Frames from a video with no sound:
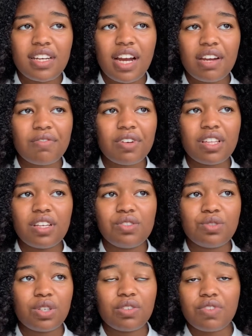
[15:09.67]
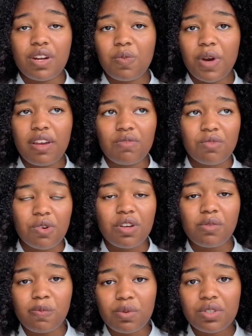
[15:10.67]
I really enjoyed Red, White, and
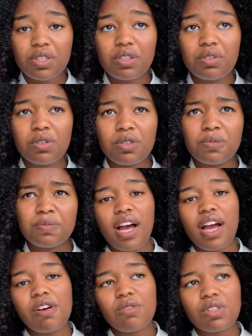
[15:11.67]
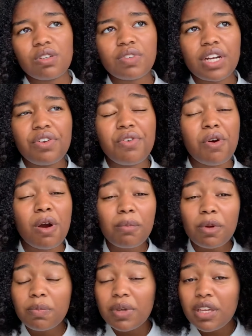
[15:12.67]
Royal Blue. I also read
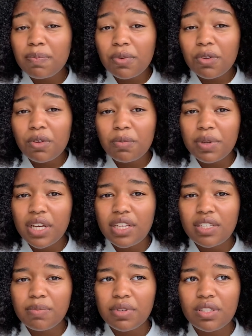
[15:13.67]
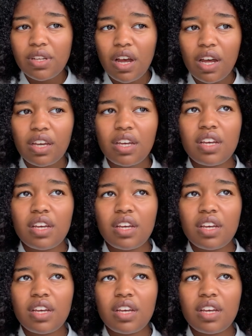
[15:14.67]
Normal People because of book talk.